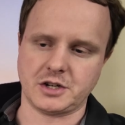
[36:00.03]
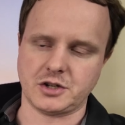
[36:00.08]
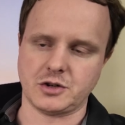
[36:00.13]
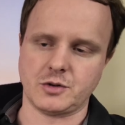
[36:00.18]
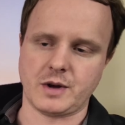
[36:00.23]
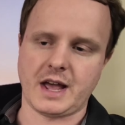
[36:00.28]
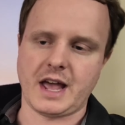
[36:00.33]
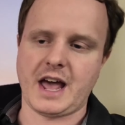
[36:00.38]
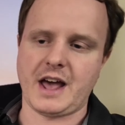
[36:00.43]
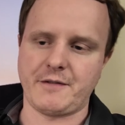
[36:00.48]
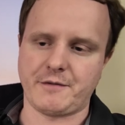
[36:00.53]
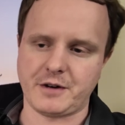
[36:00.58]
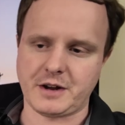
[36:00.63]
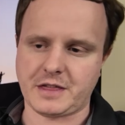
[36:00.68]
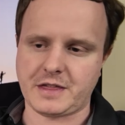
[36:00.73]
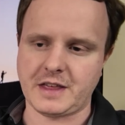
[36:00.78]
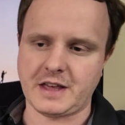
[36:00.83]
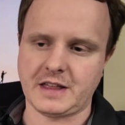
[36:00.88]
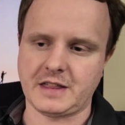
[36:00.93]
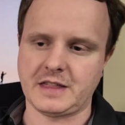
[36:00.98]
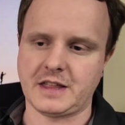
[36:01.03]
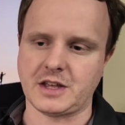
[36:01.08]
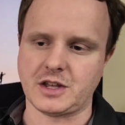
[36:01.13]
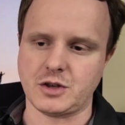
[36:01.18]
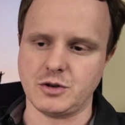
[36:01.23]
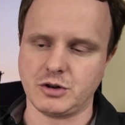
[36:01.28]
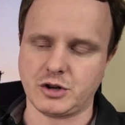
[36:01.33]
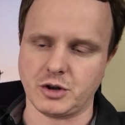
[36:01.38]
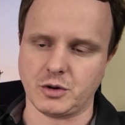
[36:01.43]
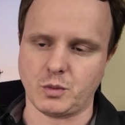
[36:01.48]
do everything that
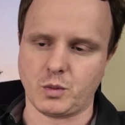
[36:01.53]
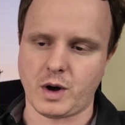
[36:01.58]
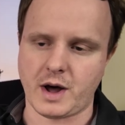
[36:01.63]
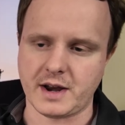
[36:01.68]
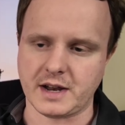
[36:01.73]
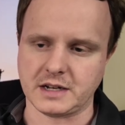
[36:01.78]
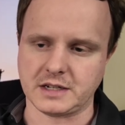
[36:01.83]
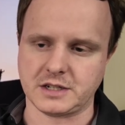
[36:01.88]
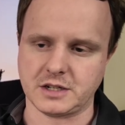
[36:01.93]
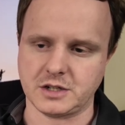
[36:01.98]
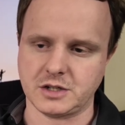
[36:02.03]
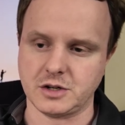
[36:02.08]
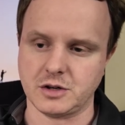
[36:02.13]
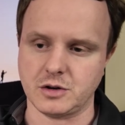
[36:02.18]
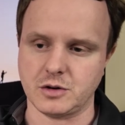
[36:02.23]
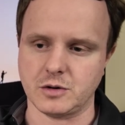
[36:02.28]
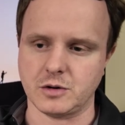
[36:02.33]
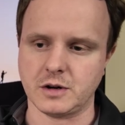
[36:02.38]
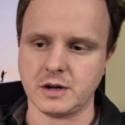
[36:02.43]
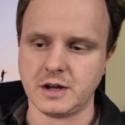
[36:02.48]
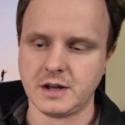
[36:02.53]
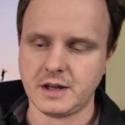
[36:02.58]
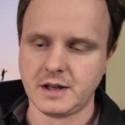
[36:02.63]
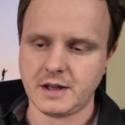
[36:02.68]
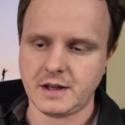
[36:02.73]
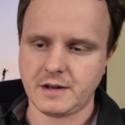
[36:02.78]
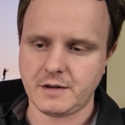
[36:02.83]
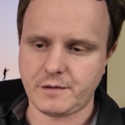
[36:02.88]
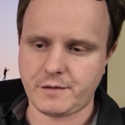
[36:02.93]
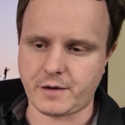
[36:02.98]
you could want it to do
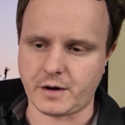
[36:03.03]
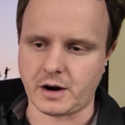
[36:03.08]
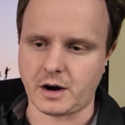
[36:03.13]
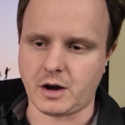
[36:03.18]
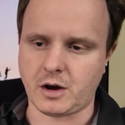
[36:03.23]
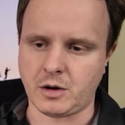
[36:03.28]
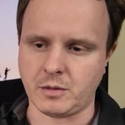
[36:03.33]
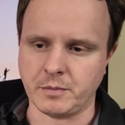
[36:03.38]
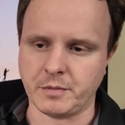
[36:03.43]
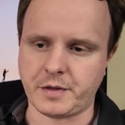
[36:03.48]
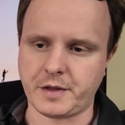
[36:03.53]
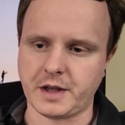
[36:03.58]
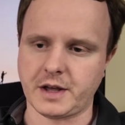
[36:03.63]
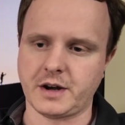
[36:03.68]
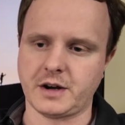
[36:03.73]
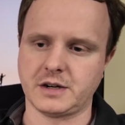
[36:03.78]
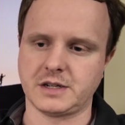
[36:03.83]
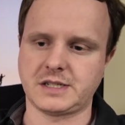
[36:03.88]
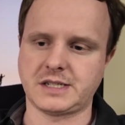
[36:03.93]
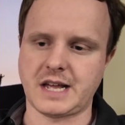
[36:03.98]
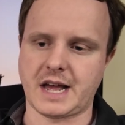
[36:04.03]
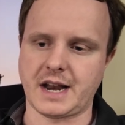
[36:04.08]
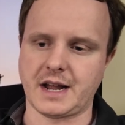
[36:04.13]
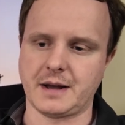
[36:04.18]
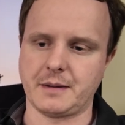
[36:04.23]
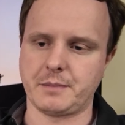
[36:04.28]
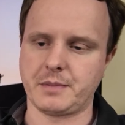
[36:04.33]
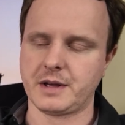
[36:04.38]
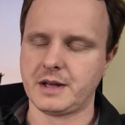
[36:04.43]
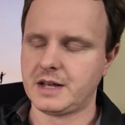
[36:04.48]
for a home theater
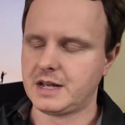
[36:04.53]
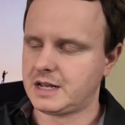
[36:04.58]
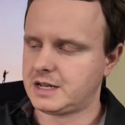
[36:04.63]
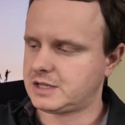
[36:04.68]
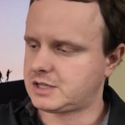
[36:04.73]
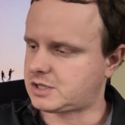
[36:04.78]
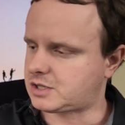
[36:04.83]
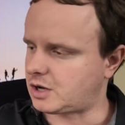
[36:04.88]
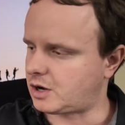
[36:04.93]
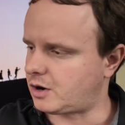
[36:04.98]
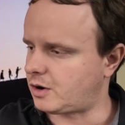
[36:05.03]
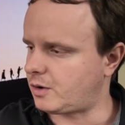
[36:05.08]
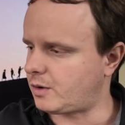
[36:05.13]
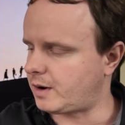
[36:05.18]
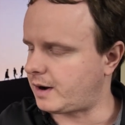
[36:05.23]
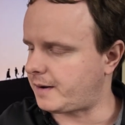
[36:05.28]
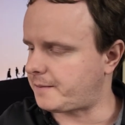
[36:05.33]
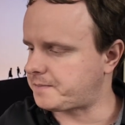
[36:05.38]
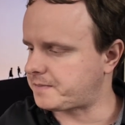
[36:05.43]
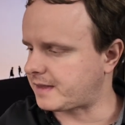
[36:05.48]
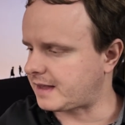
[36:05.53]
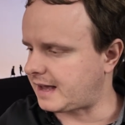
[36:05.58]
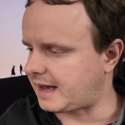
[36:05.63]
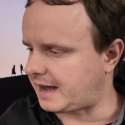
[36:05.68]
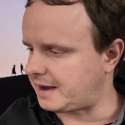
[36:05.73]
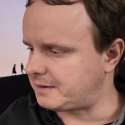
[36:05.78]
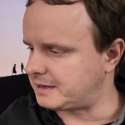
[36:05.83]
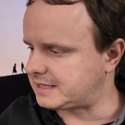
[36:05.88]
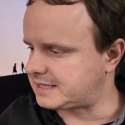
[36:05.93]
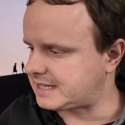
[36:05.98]
setup. So
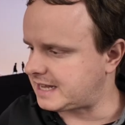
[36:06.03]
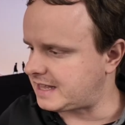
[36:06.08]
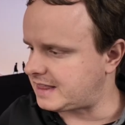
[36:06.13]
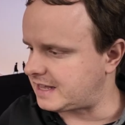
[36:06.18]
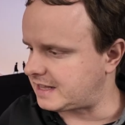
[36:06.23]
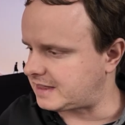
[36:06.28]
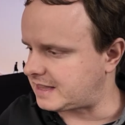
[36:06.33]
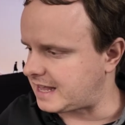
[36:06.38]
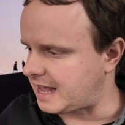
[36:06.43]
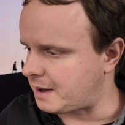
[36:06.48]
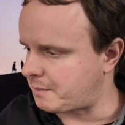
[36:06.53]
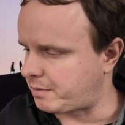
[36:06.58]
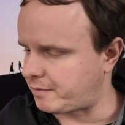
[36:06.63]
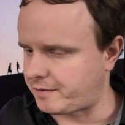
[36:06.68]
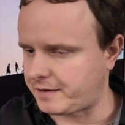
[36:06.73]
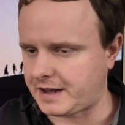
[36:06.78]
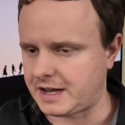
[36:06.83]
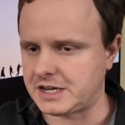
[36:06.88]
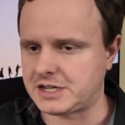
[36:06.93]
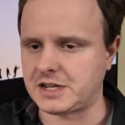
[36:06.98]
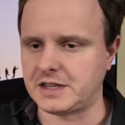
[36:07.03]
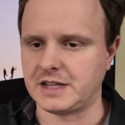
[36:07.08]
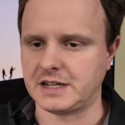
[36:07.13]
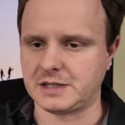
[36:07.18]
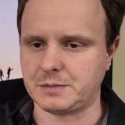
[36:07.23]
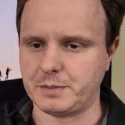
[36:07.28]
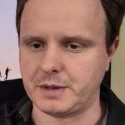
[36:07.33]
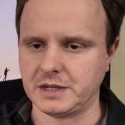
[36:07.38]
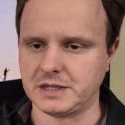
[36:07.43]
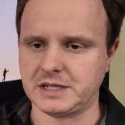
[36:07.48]
I would say that the amplification
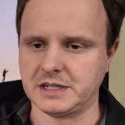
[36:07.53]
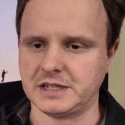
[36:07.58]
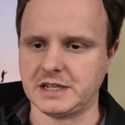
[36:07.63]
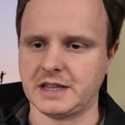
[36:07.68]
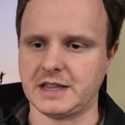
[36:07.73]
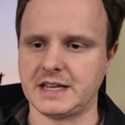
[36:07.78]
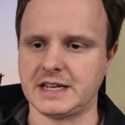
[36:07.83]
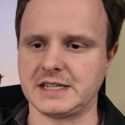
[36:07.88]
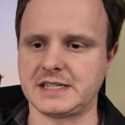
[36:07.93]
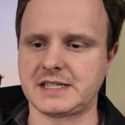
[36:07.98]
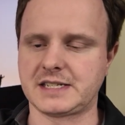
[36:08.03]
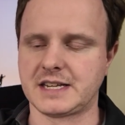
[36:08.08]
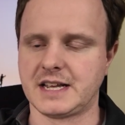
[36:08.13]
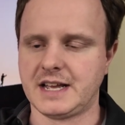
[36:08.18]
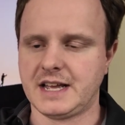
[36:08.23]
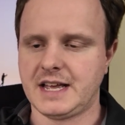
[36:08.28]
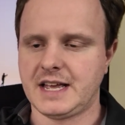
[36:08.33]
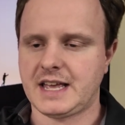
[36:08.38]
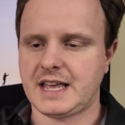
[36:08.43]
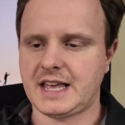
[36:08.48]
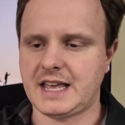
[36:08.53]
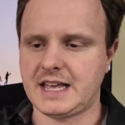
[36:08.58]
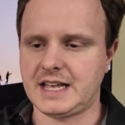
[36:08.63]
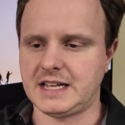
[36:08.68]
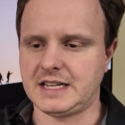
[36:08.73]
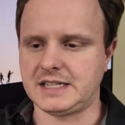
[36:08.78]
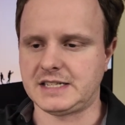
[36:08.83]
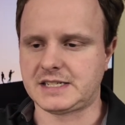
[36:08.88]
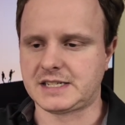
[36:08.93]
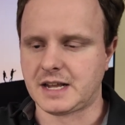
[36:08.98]
that's built into this
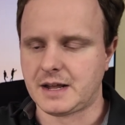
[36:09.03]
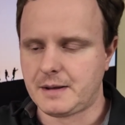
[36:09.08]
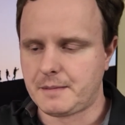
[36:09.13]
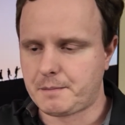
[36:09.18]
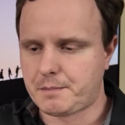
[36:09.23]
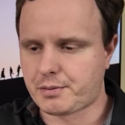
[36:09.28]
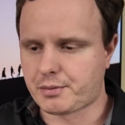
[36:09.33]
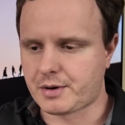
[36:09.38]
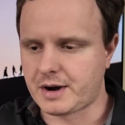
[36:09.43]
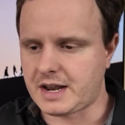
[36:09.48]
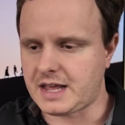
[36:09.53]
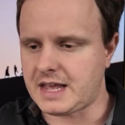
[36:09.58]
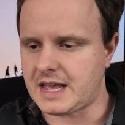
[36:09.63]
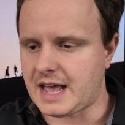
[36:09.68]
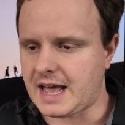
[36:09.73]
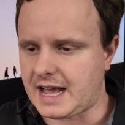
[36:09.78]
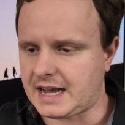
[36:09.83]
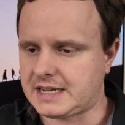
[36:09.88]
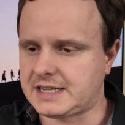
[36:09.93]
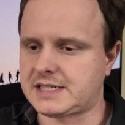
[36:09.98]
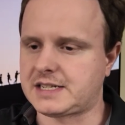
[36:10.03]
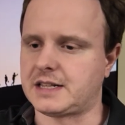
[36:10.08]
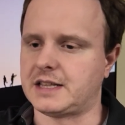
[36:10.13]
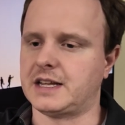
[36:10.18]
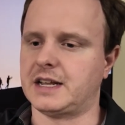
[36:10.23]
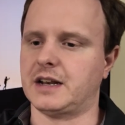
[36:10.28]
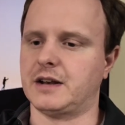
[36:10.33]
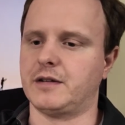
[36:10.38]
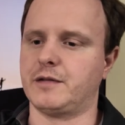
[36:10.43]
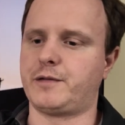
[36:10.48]
is pretty
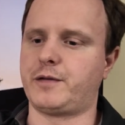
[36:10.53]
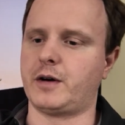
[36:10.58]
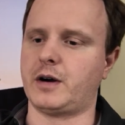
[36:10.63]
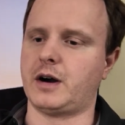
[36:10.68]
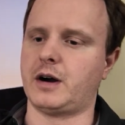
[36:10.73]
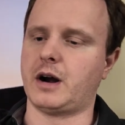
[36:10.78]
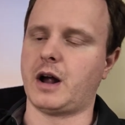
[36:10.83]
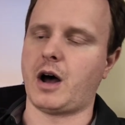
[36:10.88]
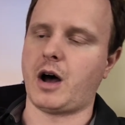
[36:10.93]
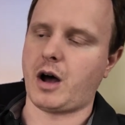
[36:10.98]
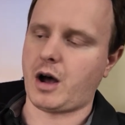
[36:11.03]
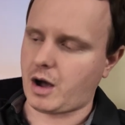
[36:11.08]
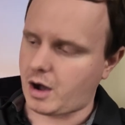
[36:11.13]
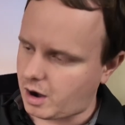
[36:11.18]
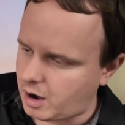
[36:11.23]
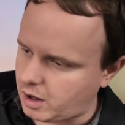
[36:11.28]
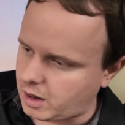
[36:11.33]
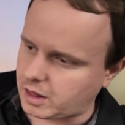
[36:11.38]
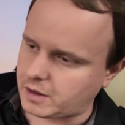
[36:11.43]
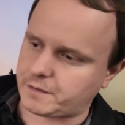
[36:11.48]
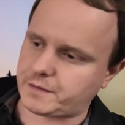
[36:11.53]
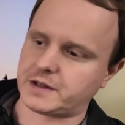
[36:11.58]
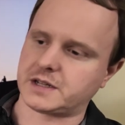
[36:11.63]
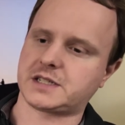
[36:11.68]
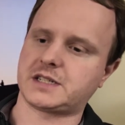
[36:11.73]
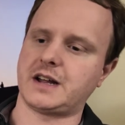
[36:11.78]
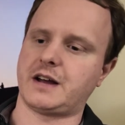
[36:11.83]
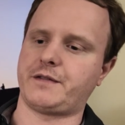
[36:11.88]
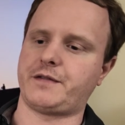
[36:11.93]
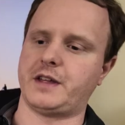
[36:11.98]
excellent for all of the
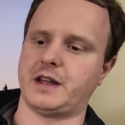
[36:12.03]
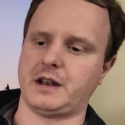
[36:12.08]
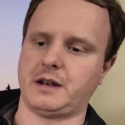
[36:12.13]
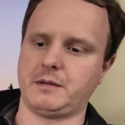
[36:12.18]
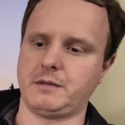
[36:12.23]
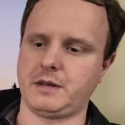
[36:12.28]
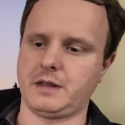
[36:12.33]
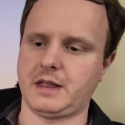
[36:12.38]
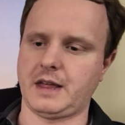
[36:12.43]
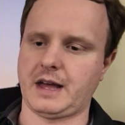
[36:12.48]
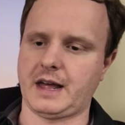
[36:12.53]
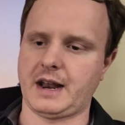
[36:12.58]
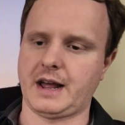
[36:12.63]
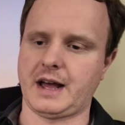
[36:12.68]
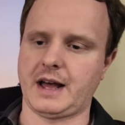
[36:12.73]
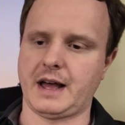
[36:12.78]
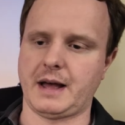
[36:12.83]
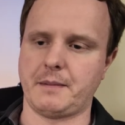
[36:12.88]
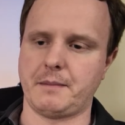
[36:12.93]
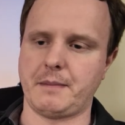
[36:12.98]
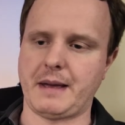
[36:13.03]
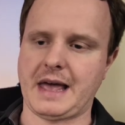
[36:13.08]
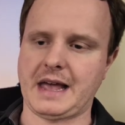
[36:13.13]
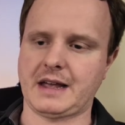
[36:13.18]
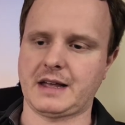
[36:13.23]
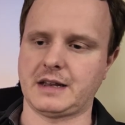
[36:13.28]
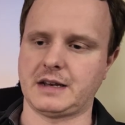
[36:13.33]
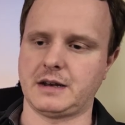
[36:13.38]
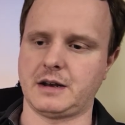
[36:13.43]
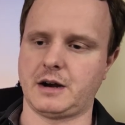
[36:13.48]
stuff that
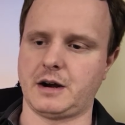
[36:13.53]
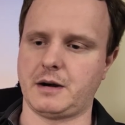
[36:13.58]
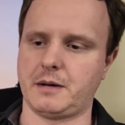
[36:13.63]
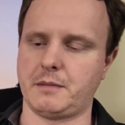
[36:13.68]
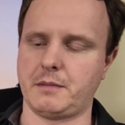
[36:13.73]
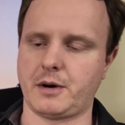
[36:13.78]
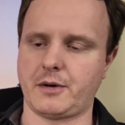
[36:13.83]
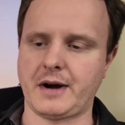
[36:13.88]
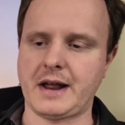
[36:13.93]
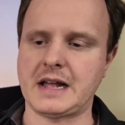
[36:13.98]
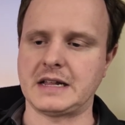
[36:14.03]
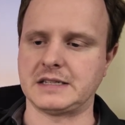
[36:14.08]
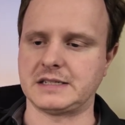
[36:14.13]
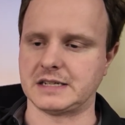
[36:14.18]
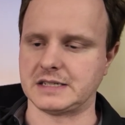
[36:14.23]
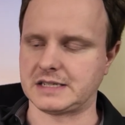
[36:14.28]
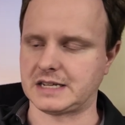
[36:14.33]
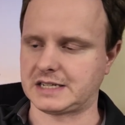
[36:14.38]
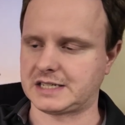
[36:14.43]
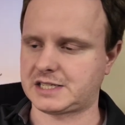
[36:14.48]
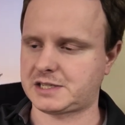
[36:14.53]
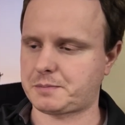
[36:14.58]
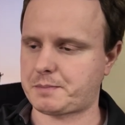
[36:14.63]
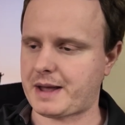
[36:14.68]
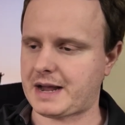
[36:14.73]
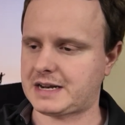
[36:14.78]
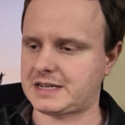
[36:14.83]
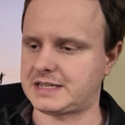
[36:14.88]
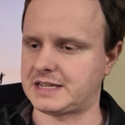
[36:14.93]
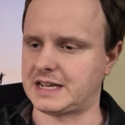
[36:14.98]
Marantz is
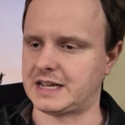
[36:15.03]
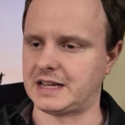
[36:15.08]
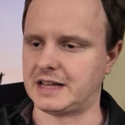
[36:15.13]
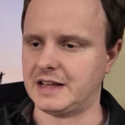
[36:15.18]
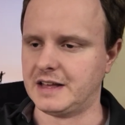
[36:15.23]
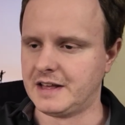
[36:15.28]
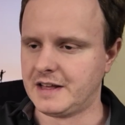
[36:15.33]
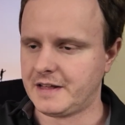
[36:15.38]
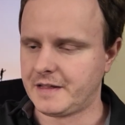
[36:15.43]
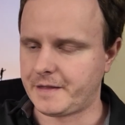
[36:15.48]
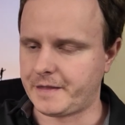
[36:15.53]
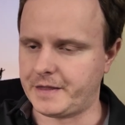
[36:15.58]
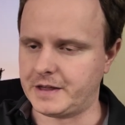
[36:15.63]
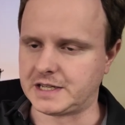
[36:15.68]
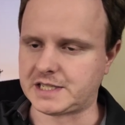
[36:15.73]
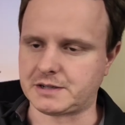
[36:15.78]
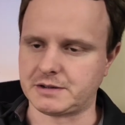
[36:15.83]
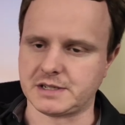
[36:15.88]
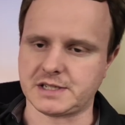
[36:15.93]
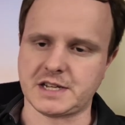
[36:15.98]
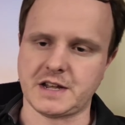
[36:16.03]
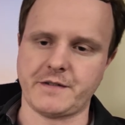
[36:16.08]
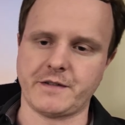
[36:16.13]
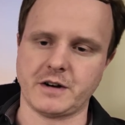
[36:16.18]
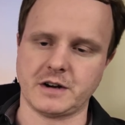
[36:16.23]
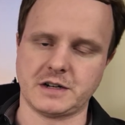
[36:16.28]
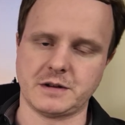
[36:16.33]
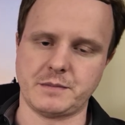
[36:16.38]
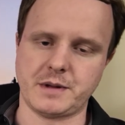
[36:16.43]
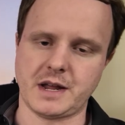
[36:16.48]
expecting this
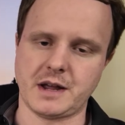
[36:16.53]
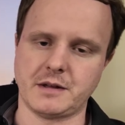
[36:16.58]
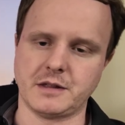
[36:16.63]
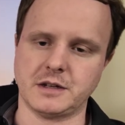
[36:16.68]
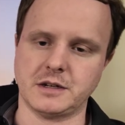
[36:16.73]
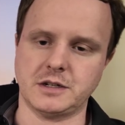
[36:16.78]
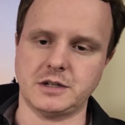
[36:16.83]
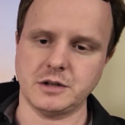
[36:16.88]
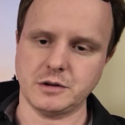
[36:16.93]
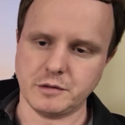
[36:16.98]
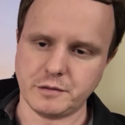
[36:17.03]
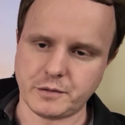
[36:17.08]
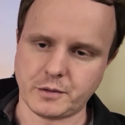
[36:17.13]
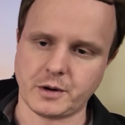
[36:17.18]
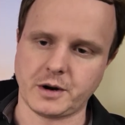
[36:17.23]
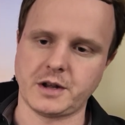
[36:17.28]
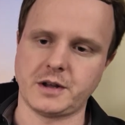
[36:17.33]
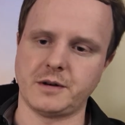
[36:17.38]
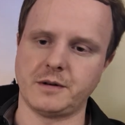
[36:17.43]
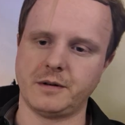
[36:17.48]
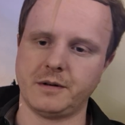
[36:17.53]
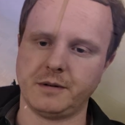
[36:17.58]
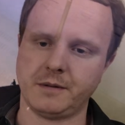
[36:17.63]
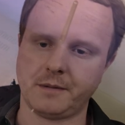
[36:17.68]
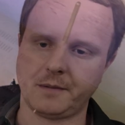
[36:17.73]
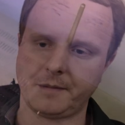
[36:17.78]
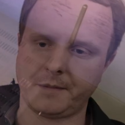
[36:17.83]
receiver to be able to do for you.